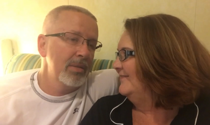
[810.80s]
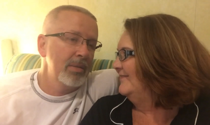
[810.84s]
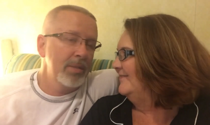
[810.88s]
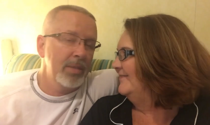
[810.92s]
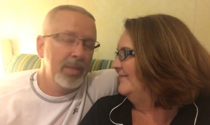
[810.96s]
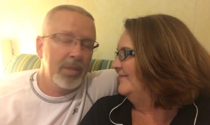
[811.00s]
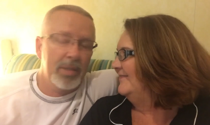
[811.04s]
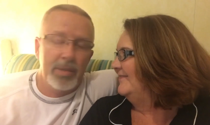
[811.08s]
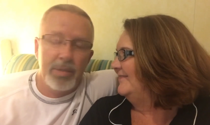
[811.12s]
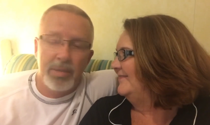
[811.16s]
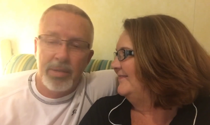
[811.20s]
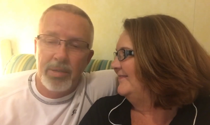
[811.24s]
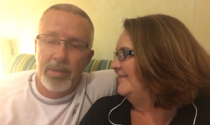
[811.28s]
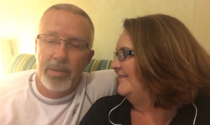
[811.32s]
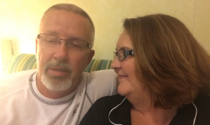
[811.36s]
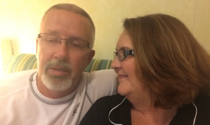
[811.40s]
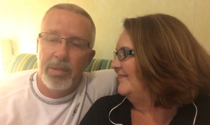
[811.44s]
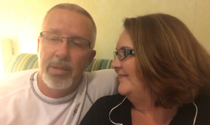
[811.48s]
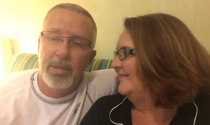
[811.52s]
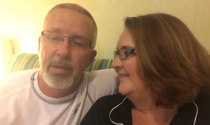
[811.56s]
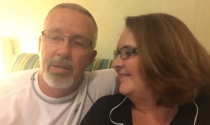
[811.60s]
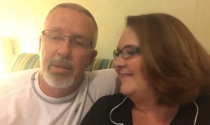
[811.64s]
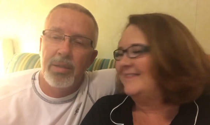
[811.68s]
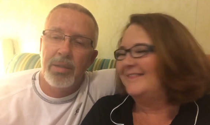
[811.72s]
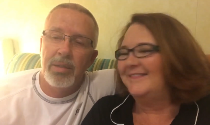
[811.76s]
Speaker 1: Thank you.
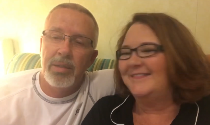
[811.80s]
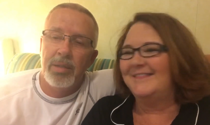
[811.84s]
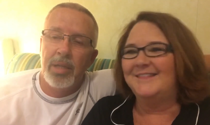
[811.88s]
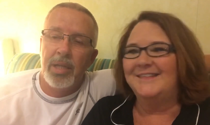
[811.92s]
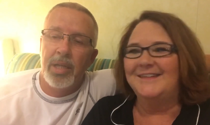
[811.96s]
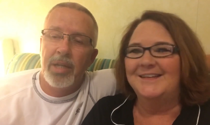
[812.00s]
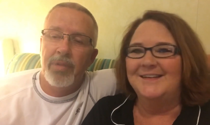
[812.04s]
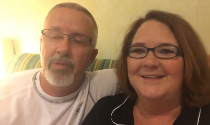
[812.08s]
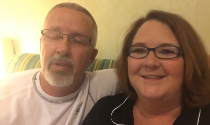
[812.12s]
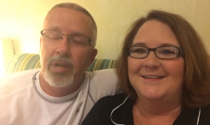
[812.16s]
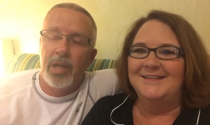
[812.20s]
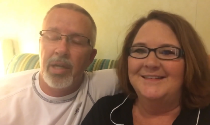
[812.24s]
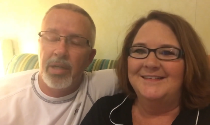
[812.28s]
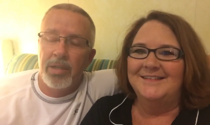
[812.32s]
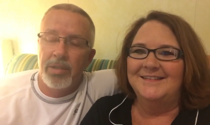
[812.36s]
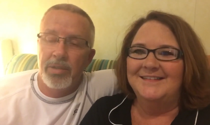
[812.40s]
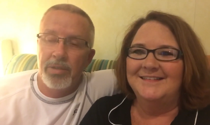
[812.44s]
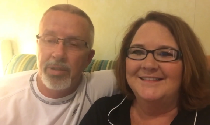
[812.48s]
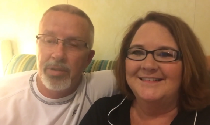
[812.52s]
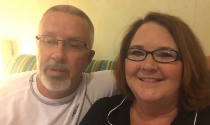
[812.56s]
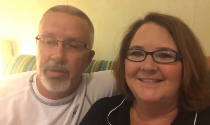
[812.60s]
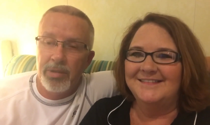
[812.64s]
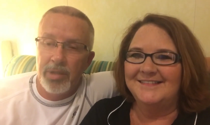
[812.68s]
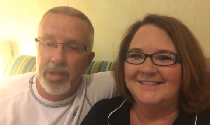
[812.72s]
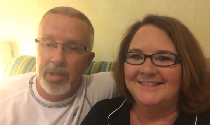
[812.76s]
I, I
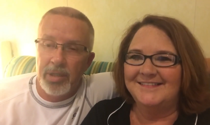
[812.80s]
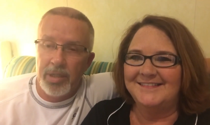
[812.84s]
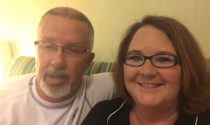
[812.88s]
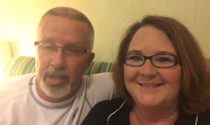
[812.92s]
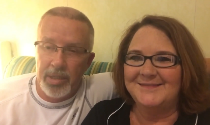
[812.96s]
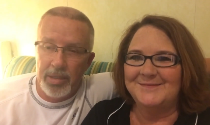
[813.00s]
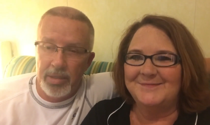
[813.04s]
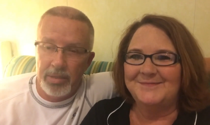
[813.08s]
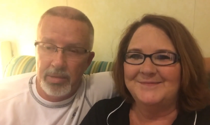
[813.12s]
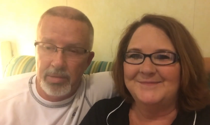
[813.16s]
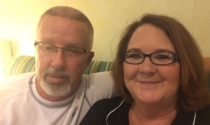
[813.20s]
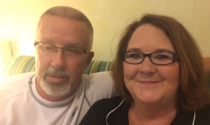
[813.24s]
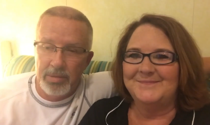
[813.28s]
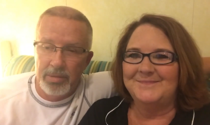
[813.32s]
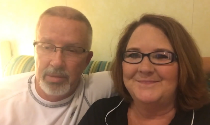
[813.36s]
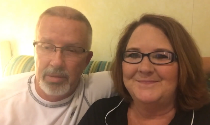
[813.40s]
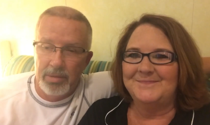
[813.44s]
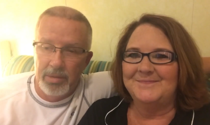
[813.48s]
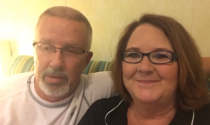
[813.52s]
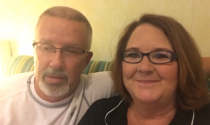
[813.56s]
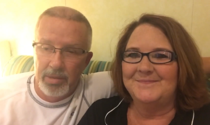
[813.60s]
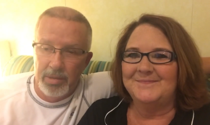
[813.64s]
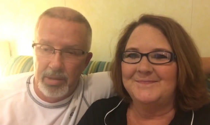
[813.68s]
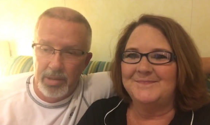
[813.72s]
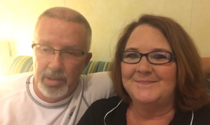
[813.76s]
enjoyed yeah. it. I didn't.
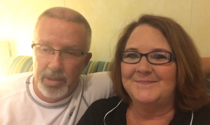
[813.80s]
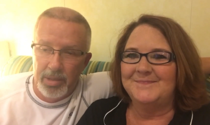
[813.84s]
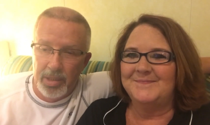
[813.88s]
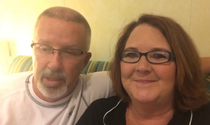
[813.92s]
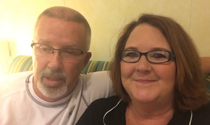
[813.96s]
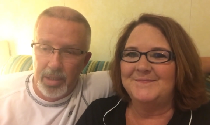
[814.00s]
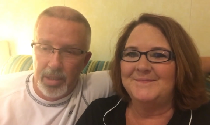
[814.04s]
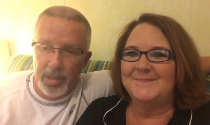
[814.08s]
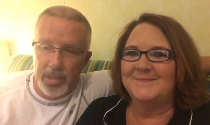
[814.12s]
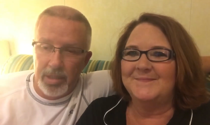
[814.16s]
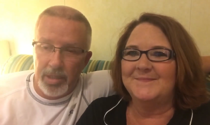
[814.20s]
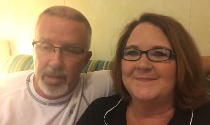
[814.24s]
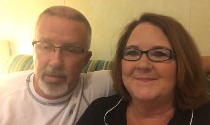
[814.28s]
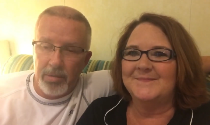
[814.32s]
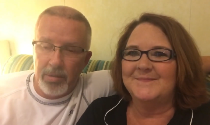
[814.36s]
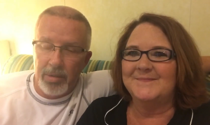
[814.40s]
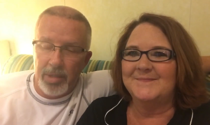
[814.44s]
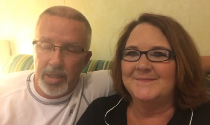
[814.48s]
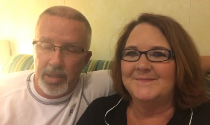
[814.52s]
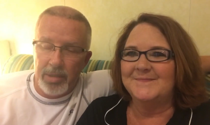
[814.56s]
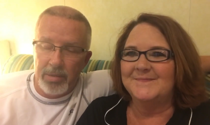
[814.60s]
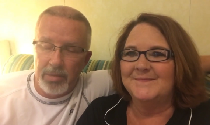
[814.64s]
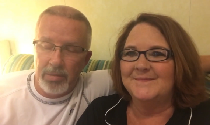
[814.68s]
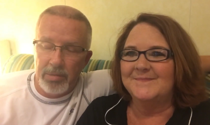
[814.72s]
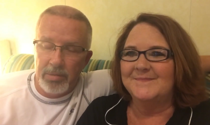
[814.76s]
I don't
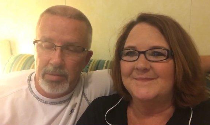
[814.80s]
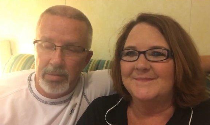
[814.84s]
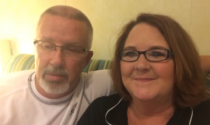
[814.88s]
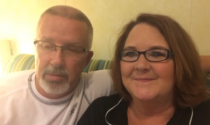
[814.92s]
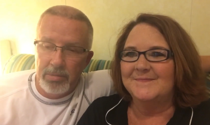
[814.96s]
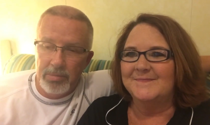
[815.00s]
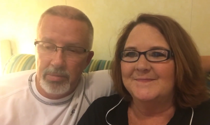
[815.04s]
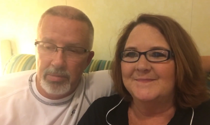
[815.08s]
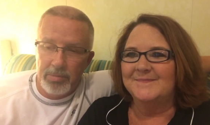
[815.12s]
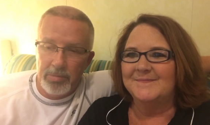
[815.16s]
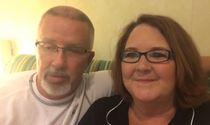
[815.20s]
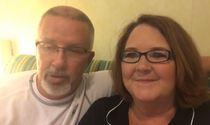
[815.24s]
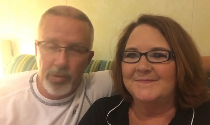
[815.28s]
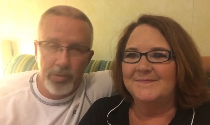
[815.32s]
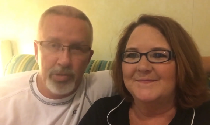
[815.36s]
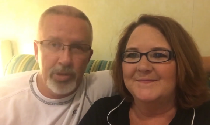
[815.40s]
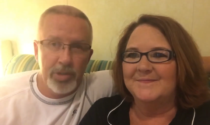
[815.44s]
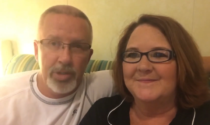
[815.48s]
like uh, doing